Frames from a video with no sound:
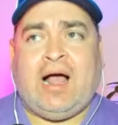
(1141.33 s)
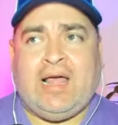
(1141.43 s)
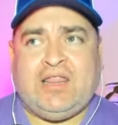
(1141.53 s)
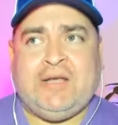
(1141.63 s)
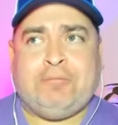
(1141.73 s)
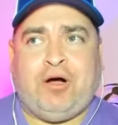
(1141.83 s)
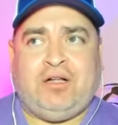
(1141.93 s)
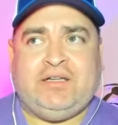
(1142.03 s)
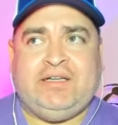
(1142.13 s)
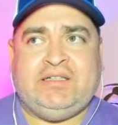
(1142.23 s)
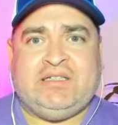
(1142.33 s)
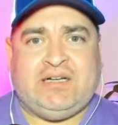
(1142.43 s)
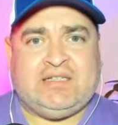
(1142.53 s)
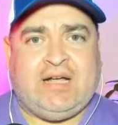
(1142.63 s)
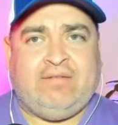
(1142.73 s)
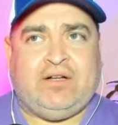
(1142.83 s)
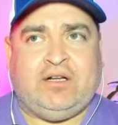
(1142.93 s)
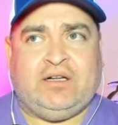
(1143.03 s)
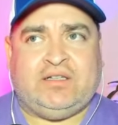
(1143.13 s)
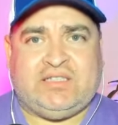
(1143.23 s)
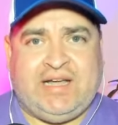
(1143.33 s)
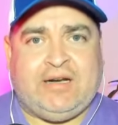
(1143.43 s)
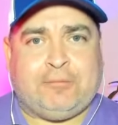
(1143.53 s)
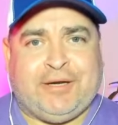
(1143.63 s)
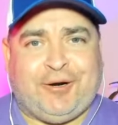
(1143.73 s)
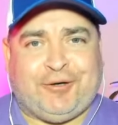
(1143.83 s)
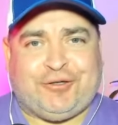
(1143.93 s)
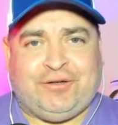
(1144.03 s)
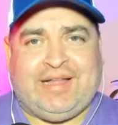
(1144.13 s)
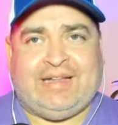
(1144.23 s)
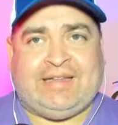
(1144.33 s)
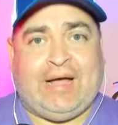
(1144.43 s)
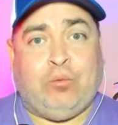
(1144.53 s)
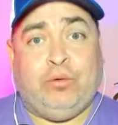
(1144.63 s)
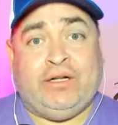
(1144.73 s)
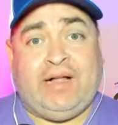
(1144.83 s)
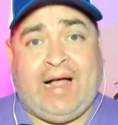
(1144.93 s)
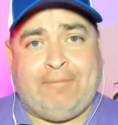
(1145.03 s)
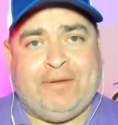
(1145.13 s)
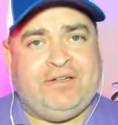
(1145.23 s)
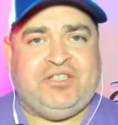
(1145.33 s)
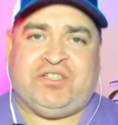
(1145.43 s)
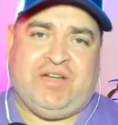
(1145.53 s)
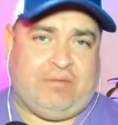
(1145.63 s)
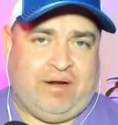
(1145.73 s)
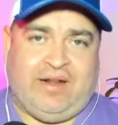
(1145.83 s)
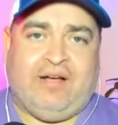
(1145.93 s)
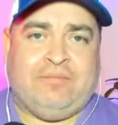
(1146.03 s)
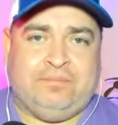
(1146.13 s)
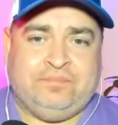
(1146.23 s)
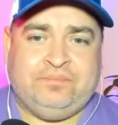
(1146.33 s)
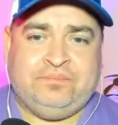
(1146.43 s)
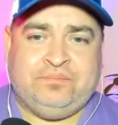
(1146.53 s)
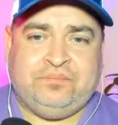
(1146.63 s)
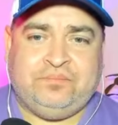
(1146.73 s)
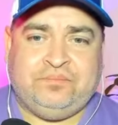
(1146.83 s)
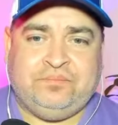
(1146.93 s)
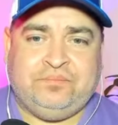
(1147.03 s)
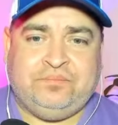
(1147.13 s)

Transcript: I think Paulie does have a stand up character that that will happen, just not right now. Yeah.